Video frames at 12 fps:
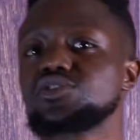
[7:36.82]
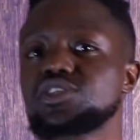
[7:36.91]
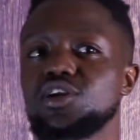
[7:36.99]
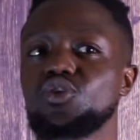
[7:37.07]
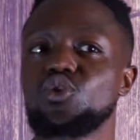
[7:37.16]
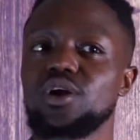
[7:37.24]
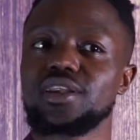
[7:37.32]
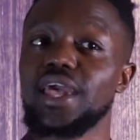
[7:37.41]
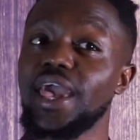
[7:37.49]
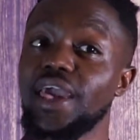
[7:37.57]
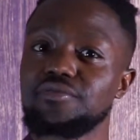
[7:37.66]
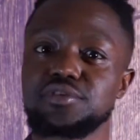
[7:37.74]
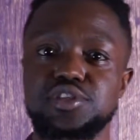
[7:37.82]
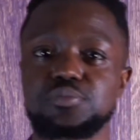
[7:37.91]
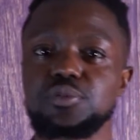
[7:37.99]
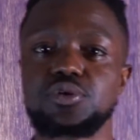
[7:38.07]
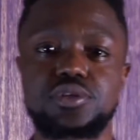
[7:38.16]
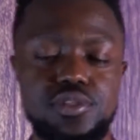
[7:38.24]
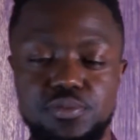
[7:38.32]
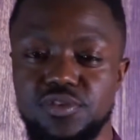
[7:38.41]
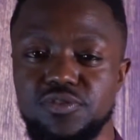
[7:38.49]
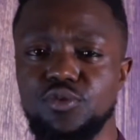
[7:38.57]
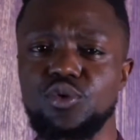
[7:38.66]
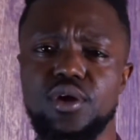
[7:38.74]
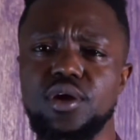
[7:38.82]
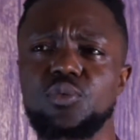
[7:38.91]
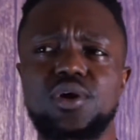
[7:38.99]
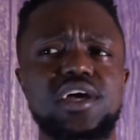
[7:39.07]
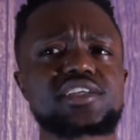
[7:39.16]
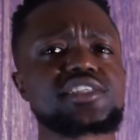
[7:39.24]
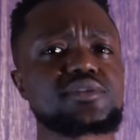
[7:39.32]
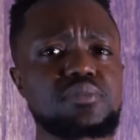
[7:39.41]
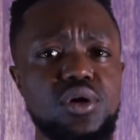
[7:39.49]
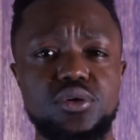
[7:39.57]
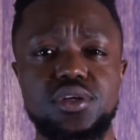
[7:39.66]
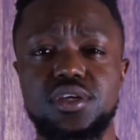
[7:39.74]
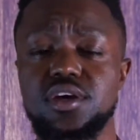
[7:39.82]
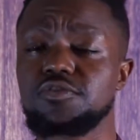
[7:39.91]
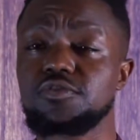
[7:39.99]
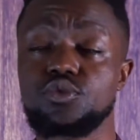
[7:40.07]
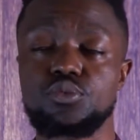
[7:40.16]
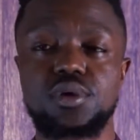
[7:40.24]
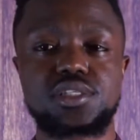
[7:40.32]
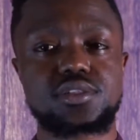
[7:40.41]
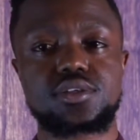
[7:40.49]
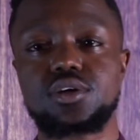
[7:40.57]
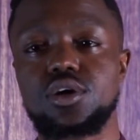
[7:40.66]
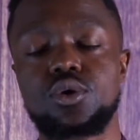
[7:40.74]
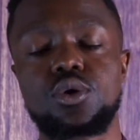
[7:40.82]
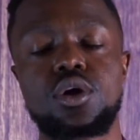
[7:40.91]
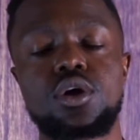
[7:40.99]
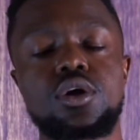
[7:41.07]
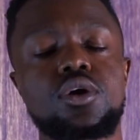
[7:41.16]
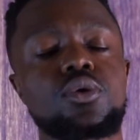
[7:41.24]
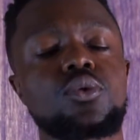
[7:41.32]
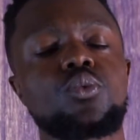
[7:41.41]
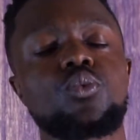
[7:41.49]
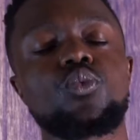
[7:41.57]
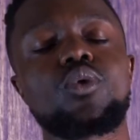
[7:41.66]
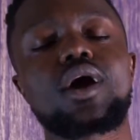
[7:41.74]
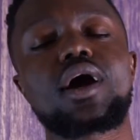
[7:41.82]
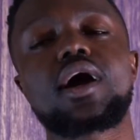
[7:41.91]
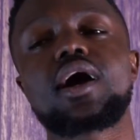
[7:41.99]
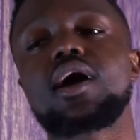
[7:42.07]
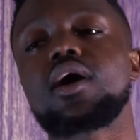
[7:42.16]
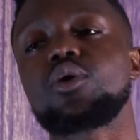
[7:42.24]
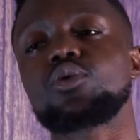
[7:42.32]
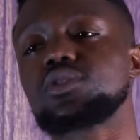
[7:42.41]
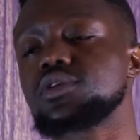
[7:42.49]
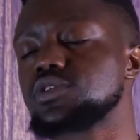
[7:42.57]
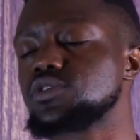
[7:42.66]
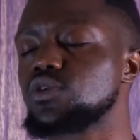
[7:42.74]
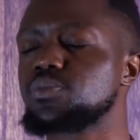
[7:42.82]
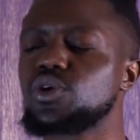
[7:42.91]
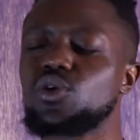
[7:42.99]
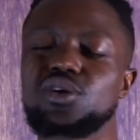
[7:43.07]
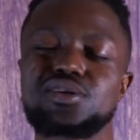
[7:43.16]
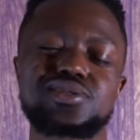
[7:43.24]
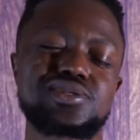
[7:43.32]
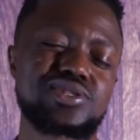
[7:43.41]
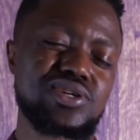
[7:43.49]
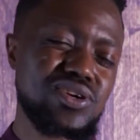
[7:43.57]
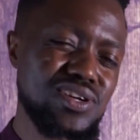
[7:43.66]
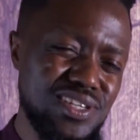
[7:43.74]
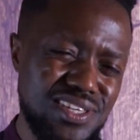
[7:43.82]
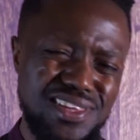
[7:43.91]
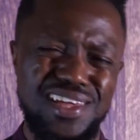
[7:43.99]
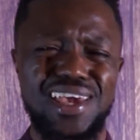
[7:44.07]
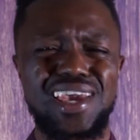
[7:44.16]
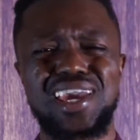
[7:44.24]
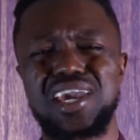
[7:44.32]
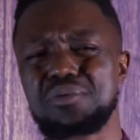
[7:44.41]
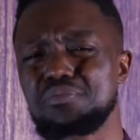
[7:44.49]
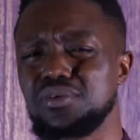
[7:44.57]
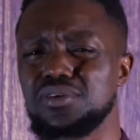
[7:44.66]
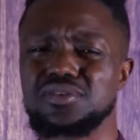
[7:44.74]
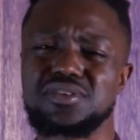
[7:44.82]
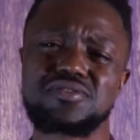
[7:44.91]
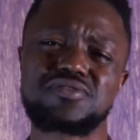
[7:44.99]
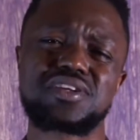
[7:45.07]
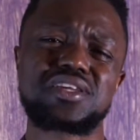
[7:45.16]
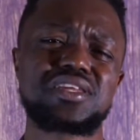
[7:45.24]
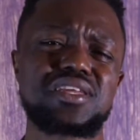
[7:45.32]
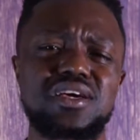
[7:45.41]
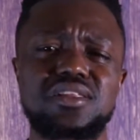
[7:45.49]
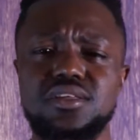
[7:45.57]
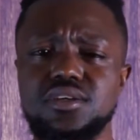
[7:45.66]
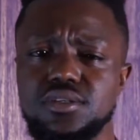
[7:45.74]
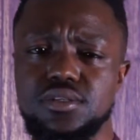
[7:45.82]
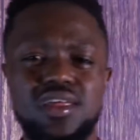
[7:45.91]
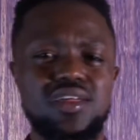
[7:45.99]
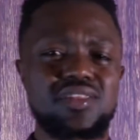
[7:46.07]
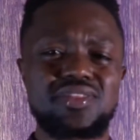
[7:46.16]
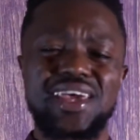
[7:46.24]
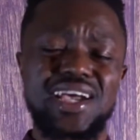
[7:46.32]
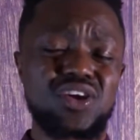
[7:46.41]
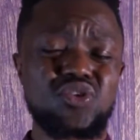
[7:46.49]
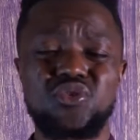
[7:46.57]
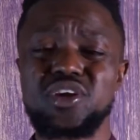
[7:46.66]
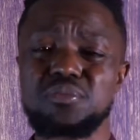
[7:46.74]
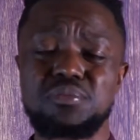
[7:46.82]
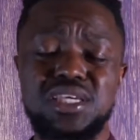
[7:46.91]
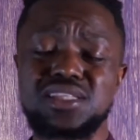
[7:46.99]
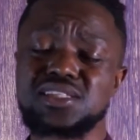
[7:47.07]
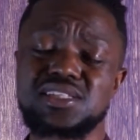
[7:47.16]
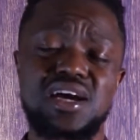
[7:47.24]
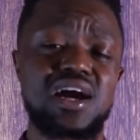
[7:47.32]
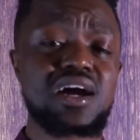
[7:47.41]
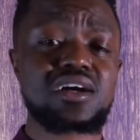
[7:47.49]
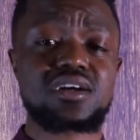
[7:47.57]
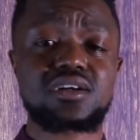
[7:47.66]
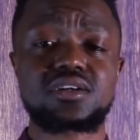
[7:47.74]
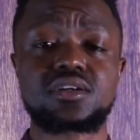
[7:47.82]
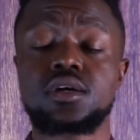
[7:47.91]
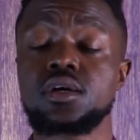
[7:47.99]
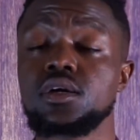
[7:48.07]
because I know I haven't smelled this before, and when I smelled it a few months ago, wow, this took me on a journey. The amber, the vanilla, that creamy tonka.